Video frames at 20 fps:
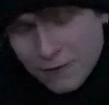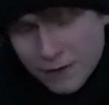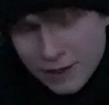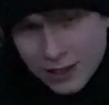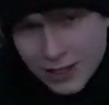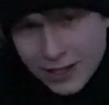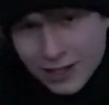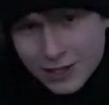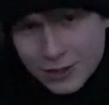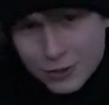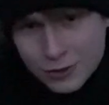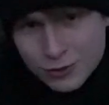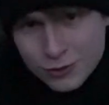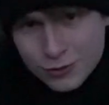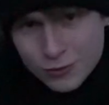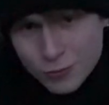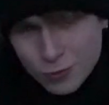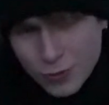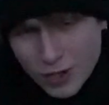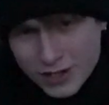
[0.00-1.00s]
feel like I should
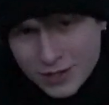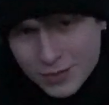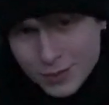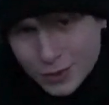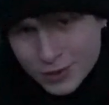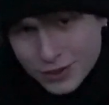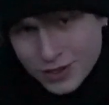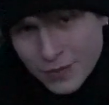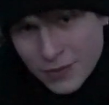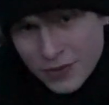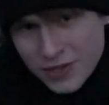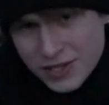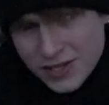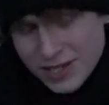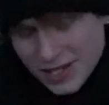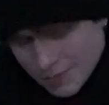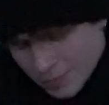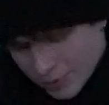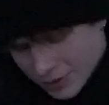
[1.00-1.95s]
write about something deep,